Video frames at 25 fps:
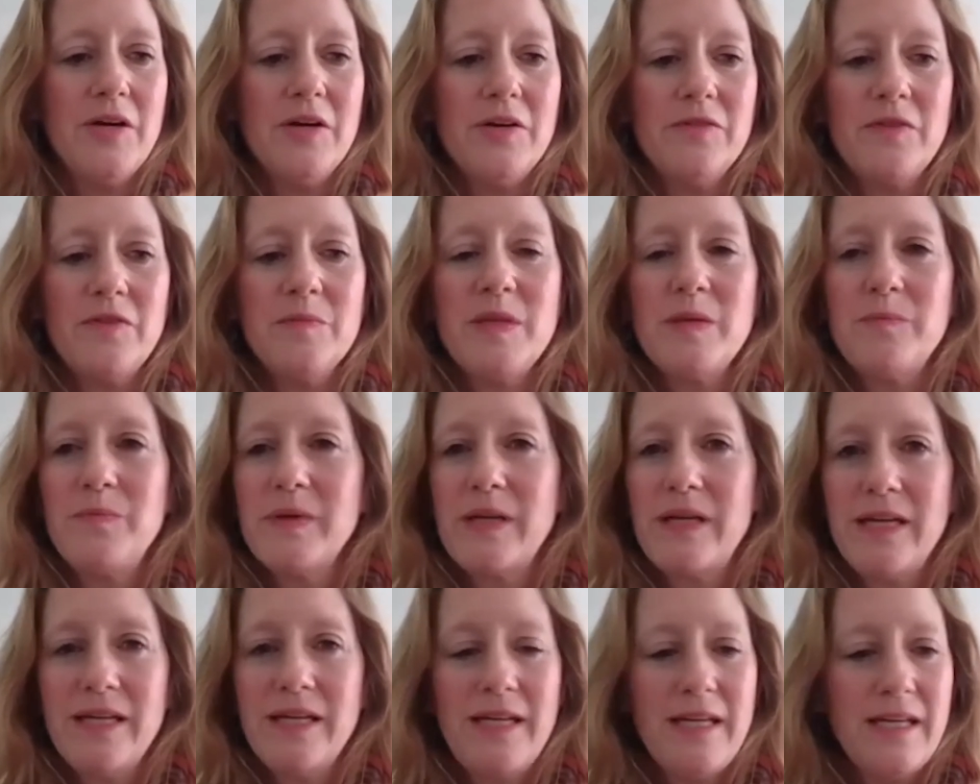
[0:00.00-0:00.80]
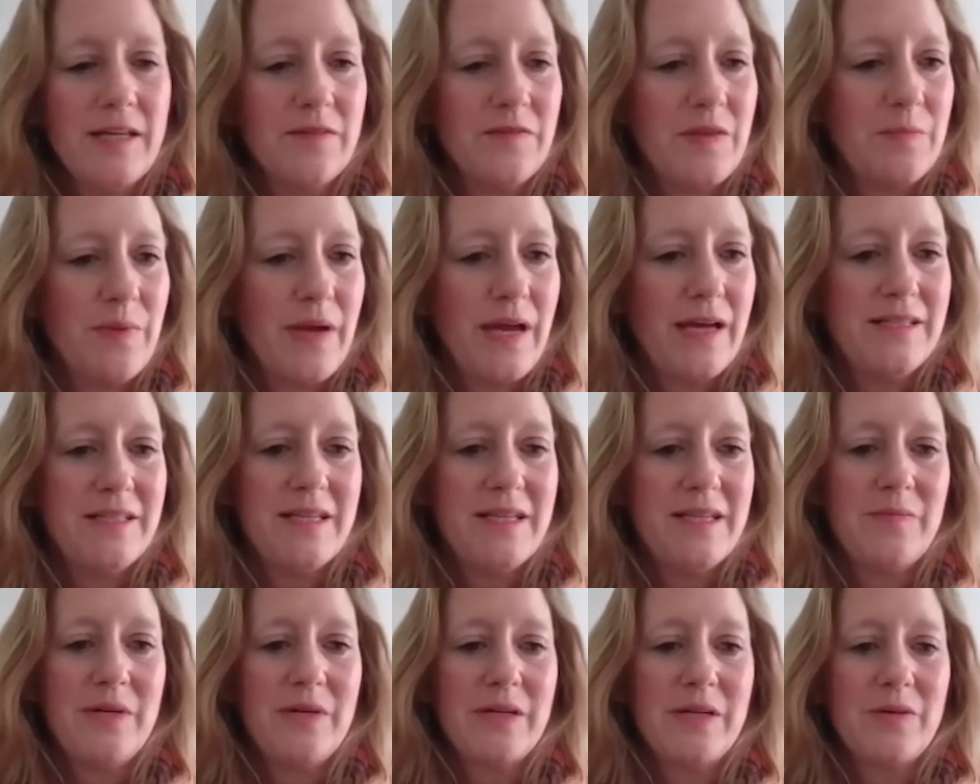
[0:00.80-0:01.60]
From the beginning of the
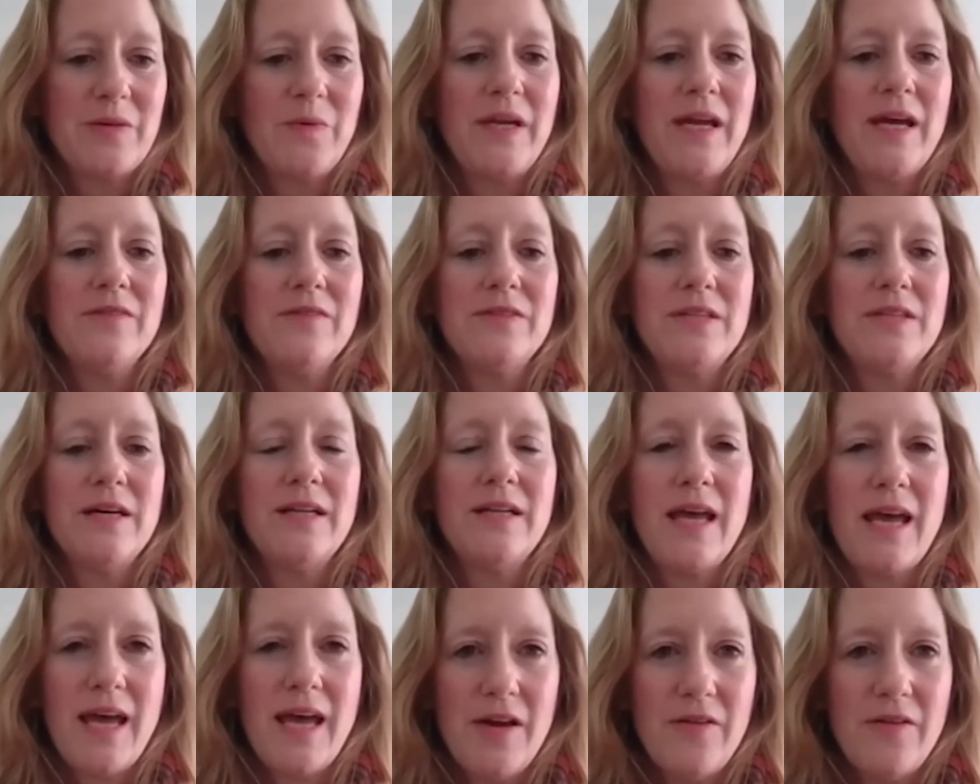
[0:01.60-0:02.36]
pandemic, we have done